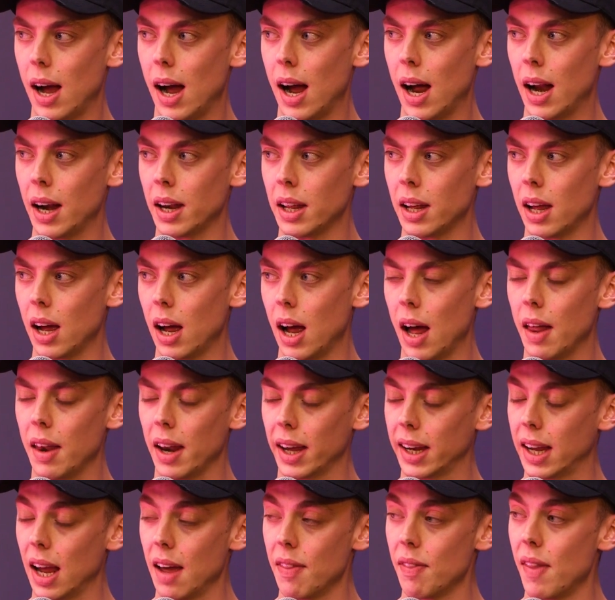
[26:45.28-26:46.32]
And
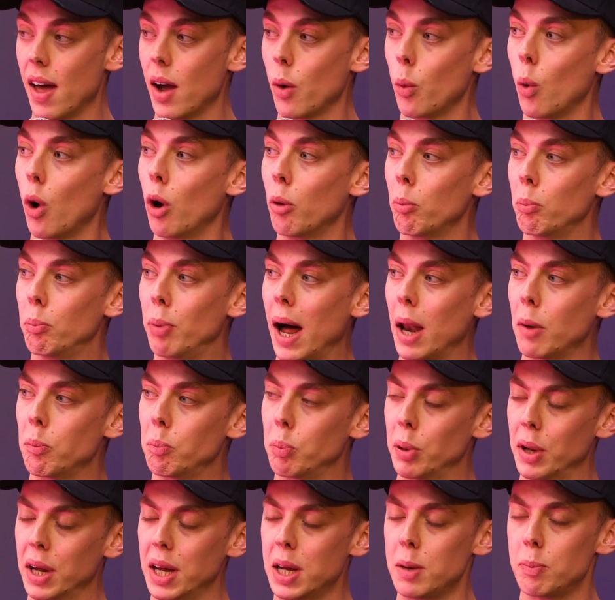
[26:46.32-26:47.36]
again, they weren't
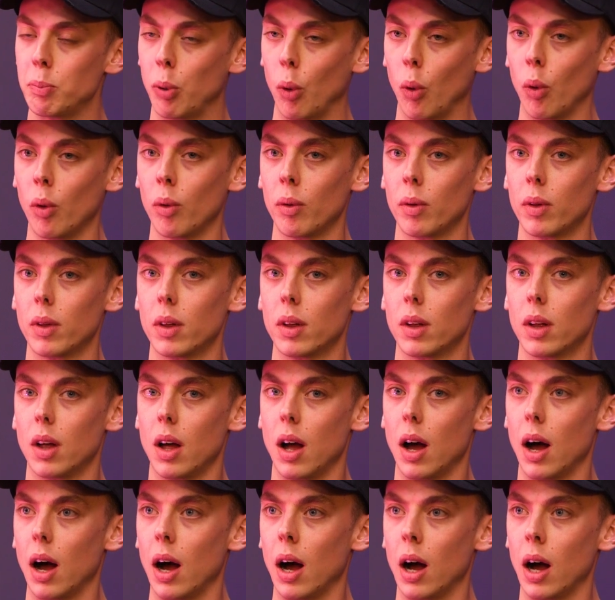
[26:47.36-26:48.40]
bad people.
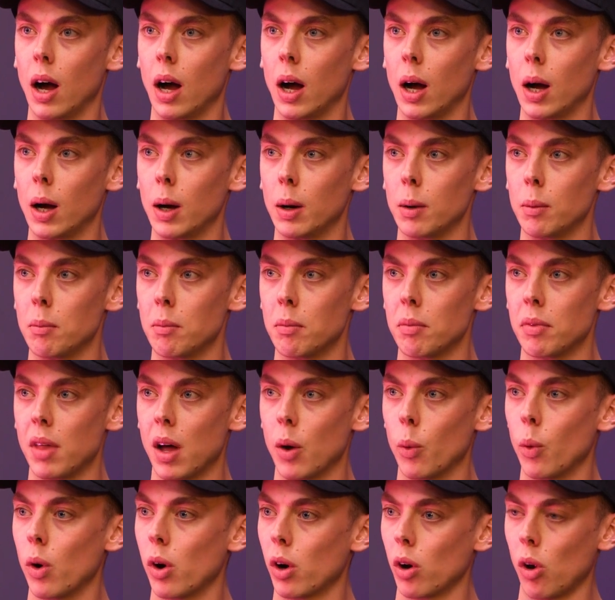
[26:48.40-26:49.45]
They
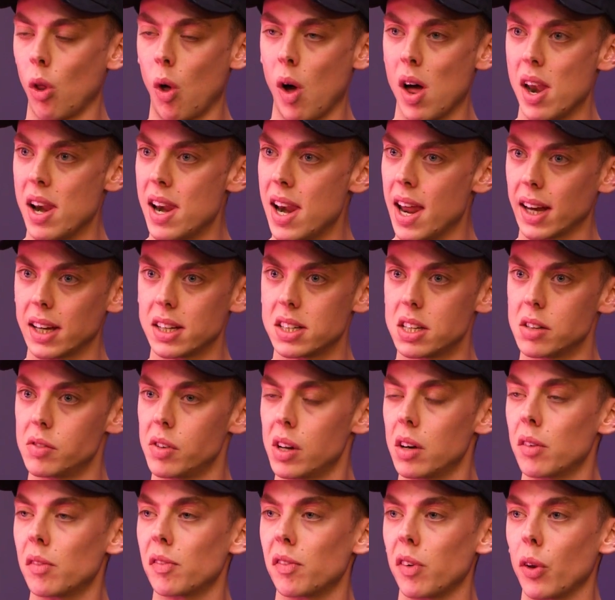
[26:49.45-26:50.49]
weren't like negative
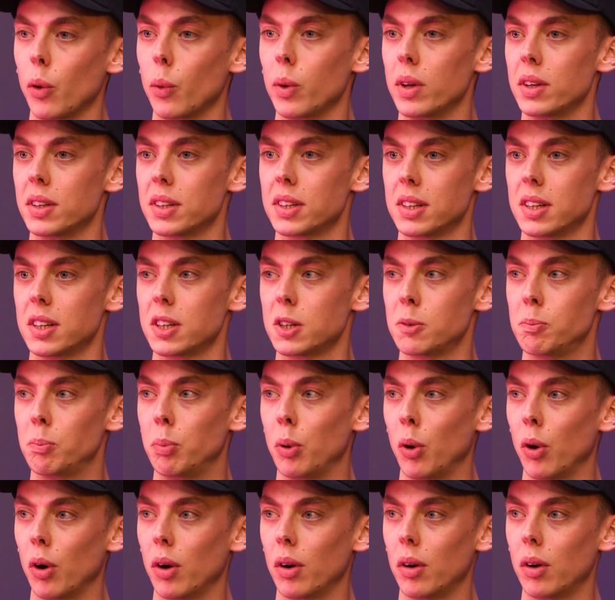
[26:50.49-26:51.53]
influences,
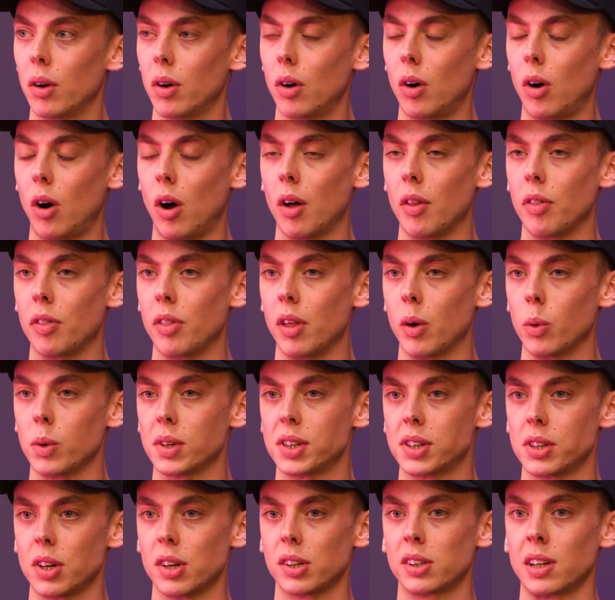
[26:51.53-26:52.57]
but there were
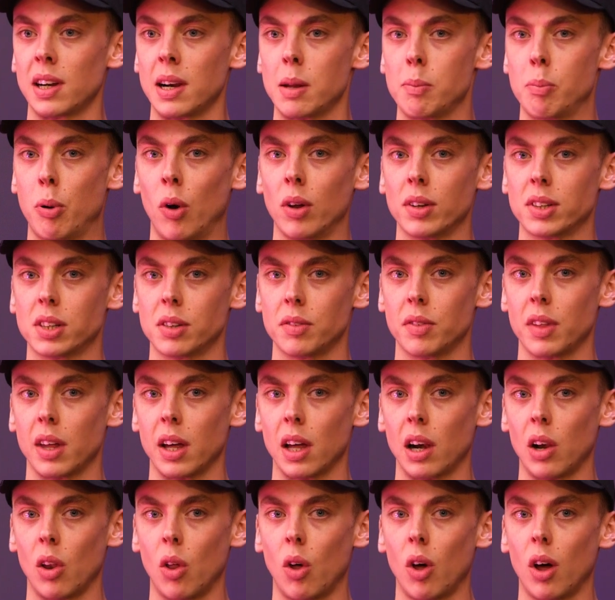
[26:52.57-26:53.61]
certainly parts of their
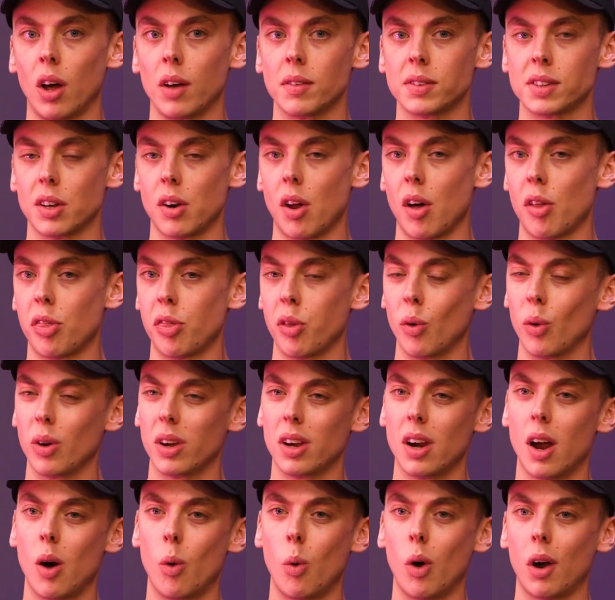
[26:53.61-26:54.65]
lives that I thought, you
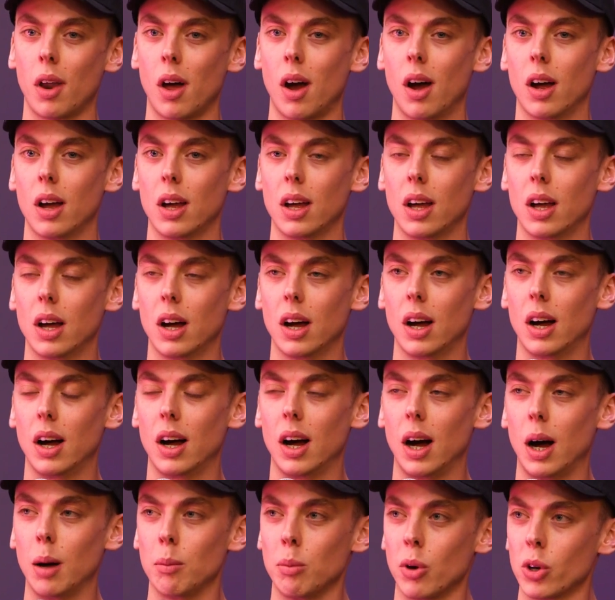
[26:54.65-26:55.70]
know what,
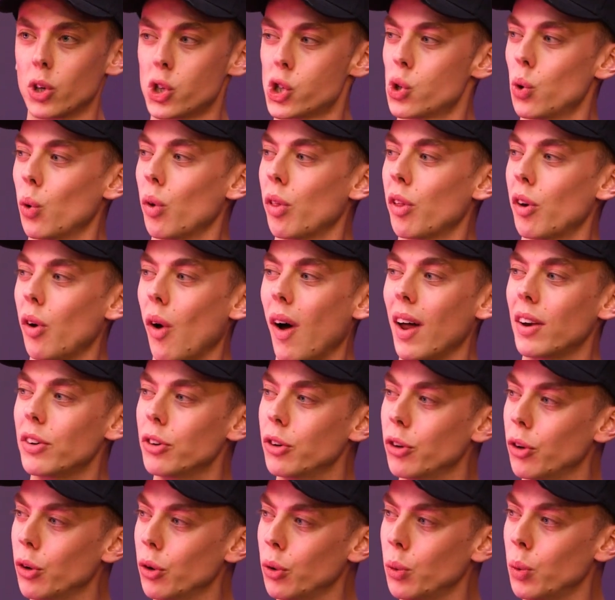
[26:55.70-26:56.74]
I'm not sure that I
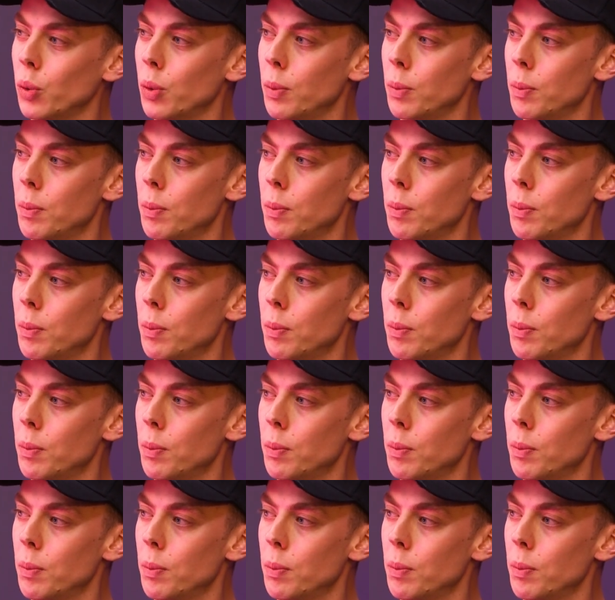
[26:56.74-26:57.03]
do.